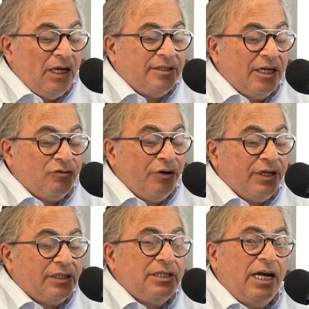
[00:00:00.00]
It sounds
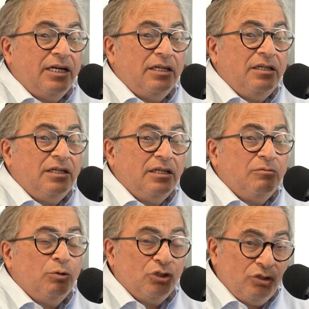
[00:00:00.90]
very exciting,
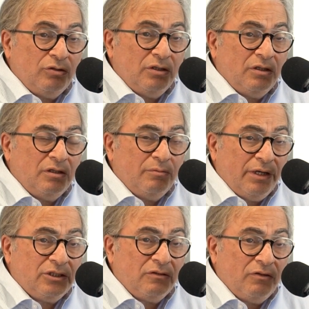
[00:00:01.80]
and we wish you the, the
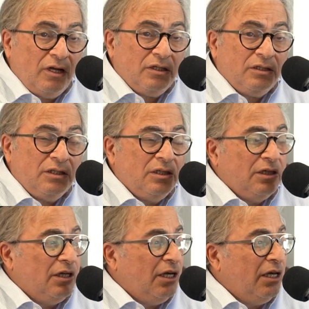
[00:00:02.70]
best of luck. Thank
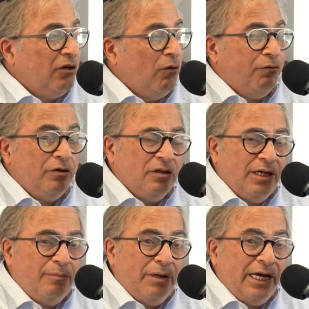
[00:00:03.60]
you very and much. And hopefully, you'll
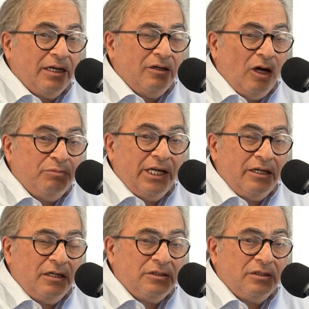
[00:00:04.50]
come back and
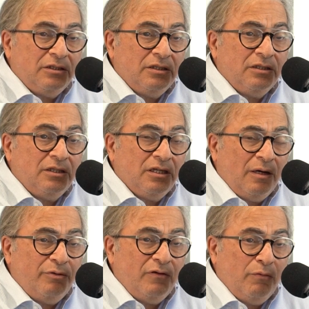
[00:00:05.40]
update us in a, in a
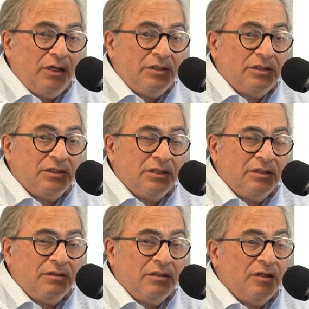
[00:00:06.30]
couple of months mm -hmm.
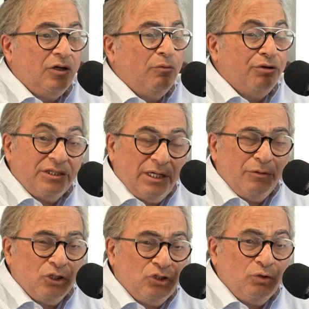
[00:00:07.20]
and uh, bring
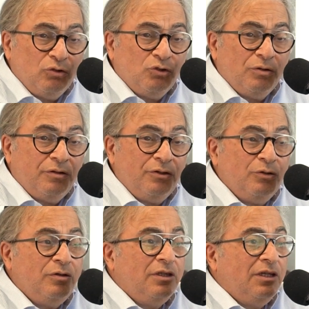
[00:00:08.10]
some of your students with
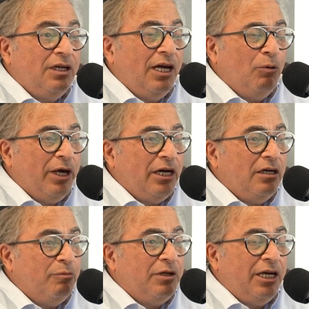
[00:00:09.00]
you. and we'll
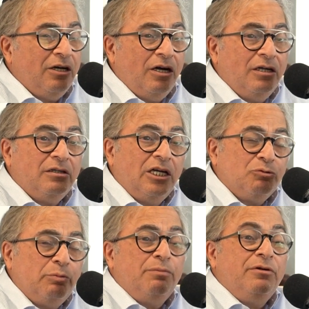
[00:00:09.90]
get an update on it
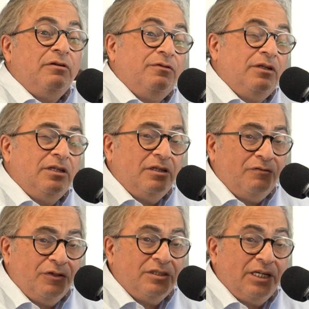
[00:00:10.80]
as we prepare for
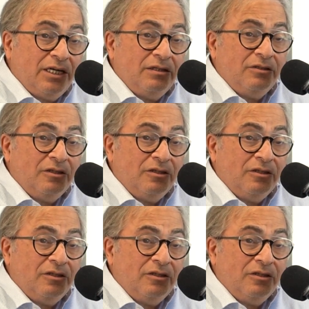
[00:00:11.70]
the for the second